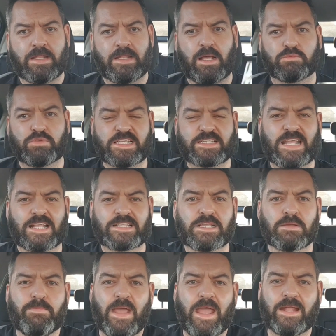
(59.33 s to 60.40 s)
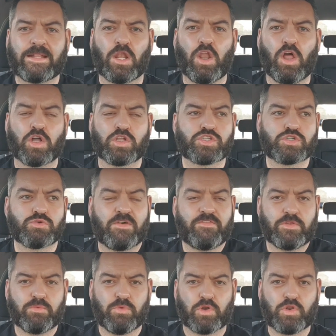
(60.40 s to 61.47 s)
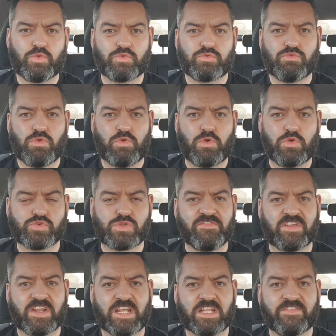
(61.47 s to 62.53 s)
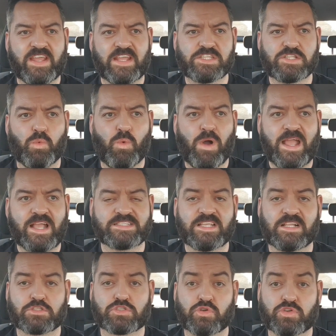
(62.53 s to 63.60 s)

Now this gets compared a lot to everyone who's never heard of it. It's a YSL